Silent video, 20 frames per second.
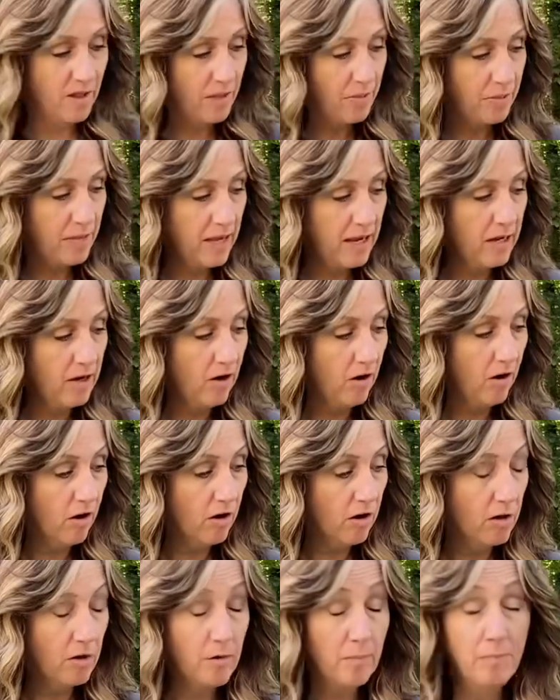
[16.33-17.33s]
They
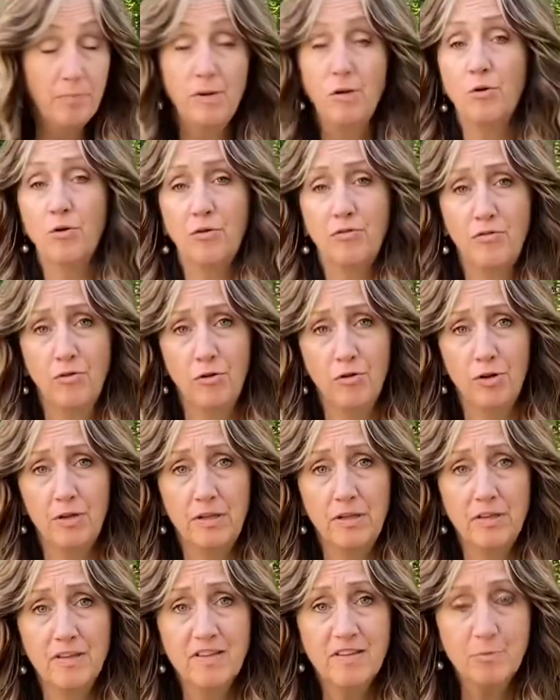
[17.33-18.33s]
are beautiful.
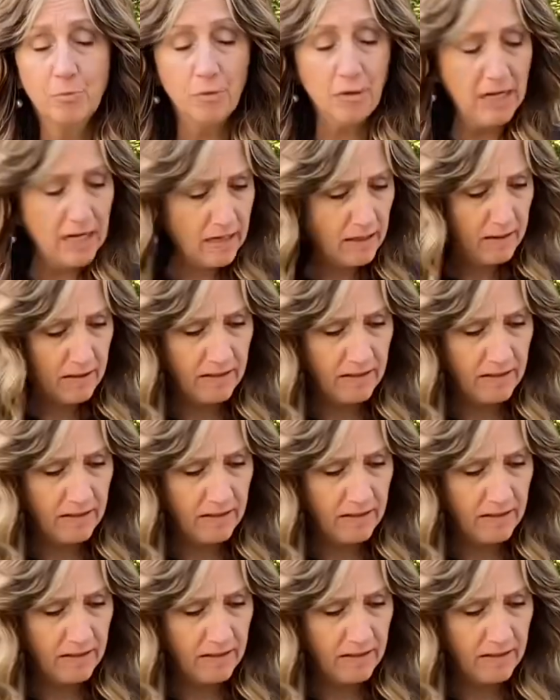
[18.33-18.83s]
In the spring,